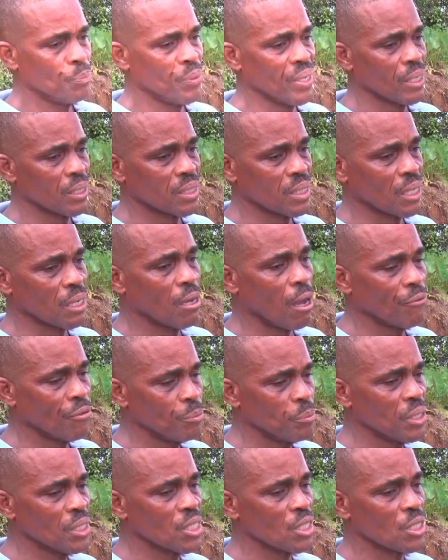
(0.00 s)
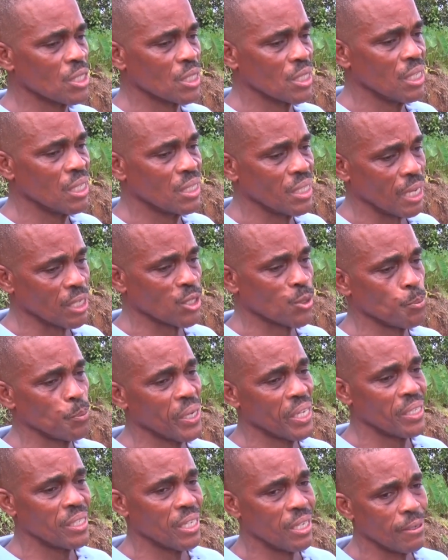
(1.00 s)
because the government is
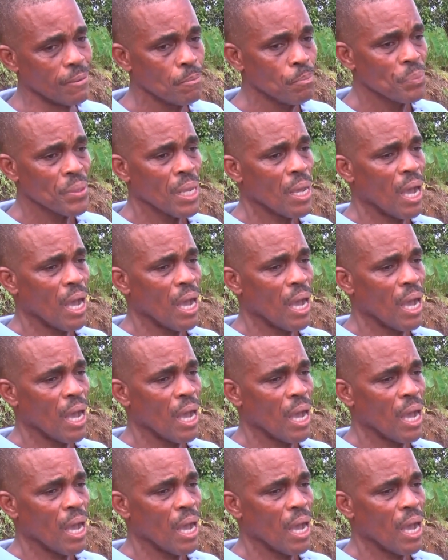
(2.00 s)
expending,